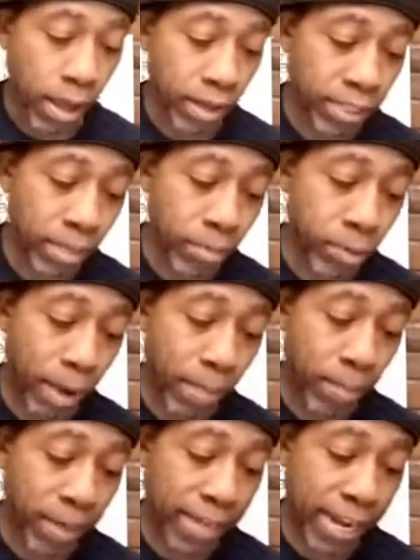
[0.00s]
Samples
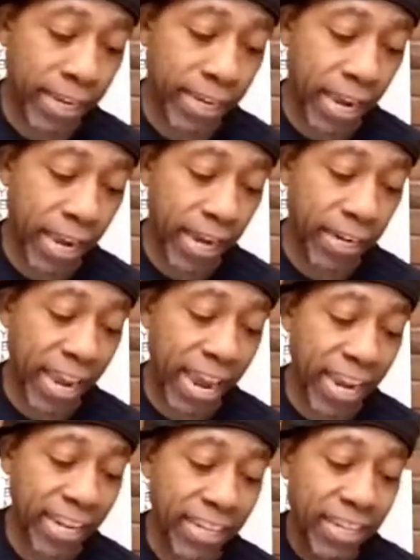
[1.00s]
by Big Daddy Kane.
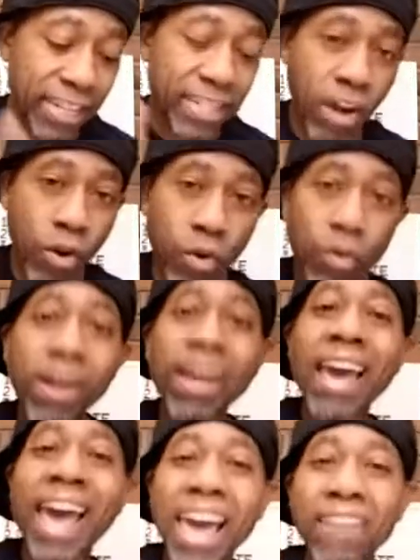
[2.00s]
Ain't
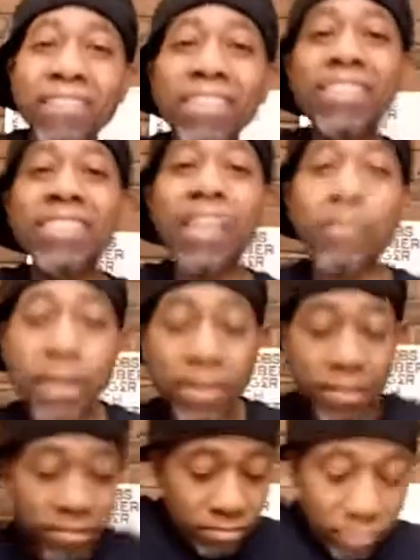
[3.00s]
no half stepping.